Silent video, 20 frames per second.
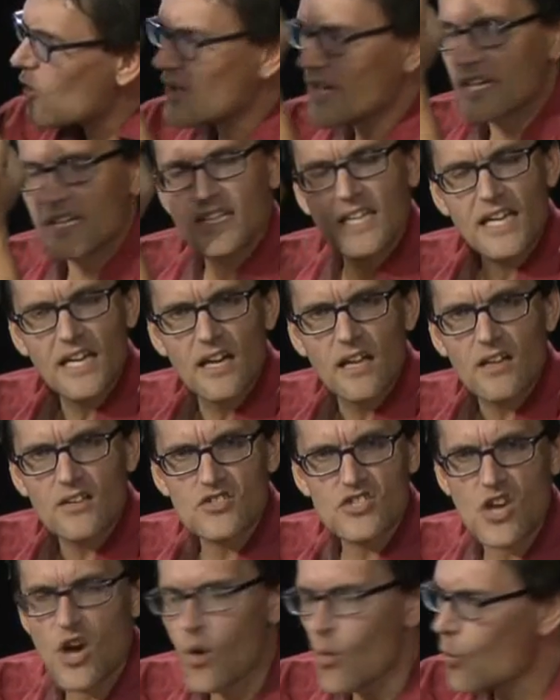Smoking
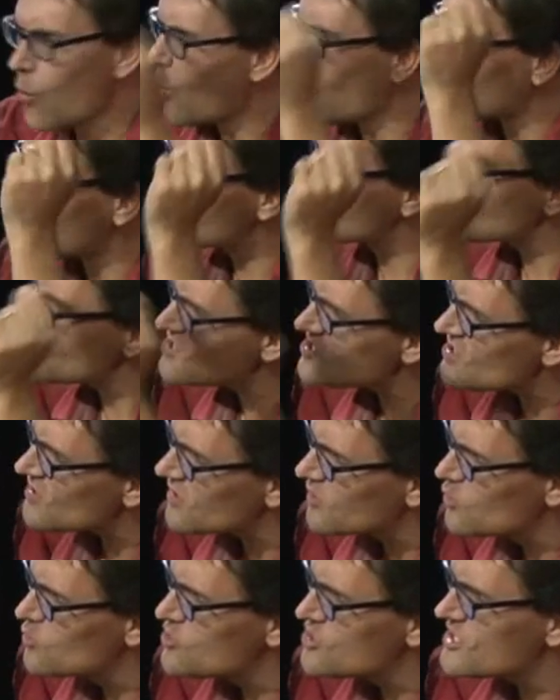kills. What is the
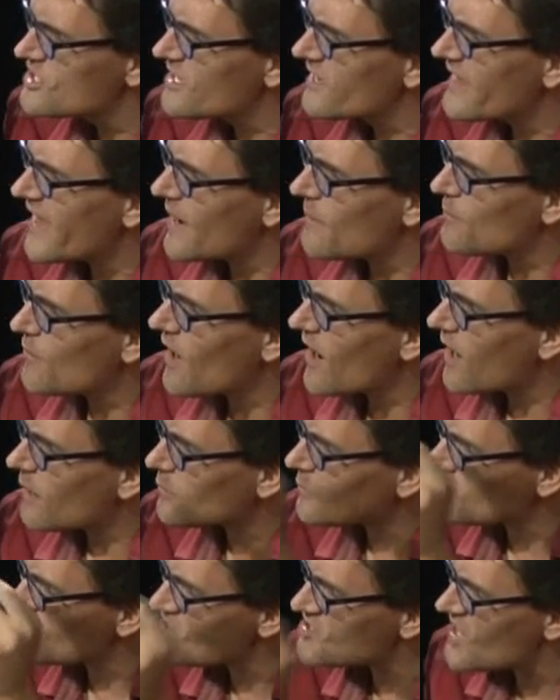solution to that
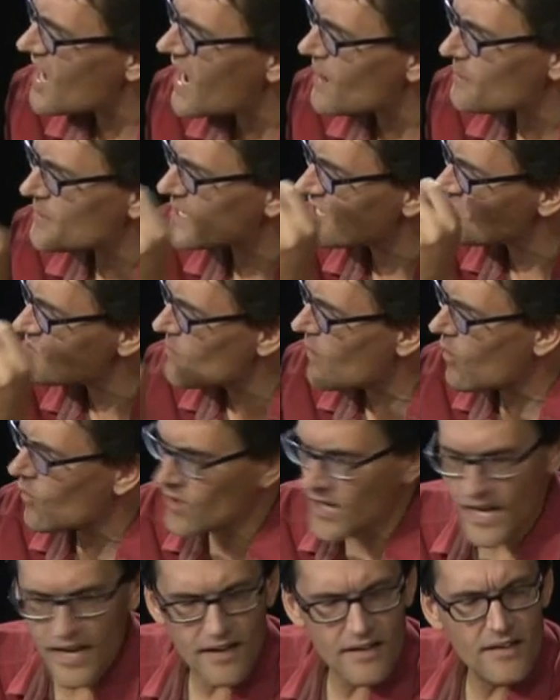problem? Stopping
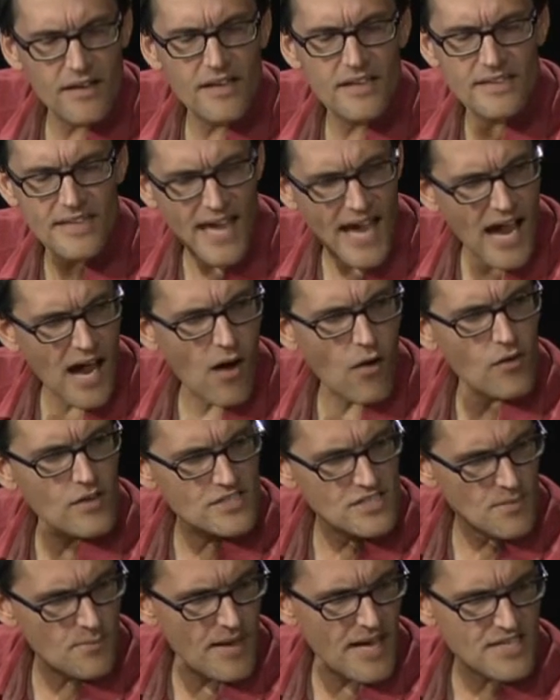smoking
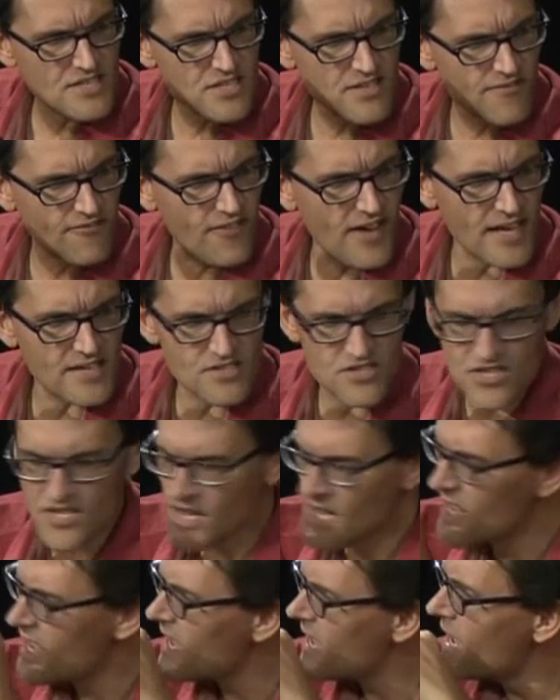now is the best
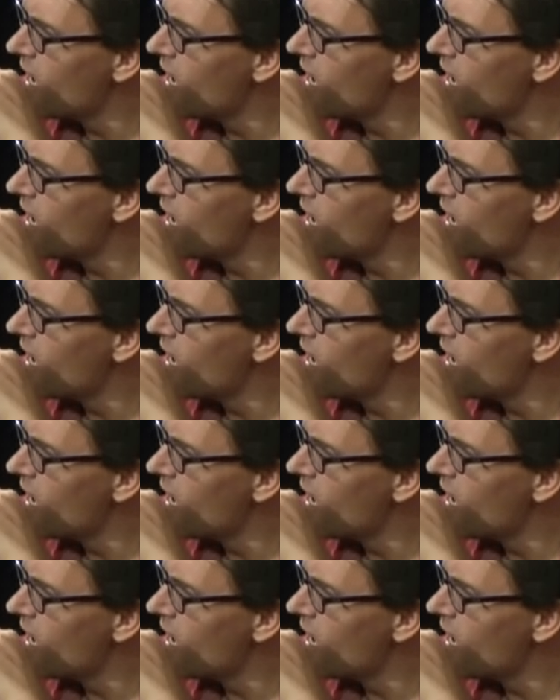defense.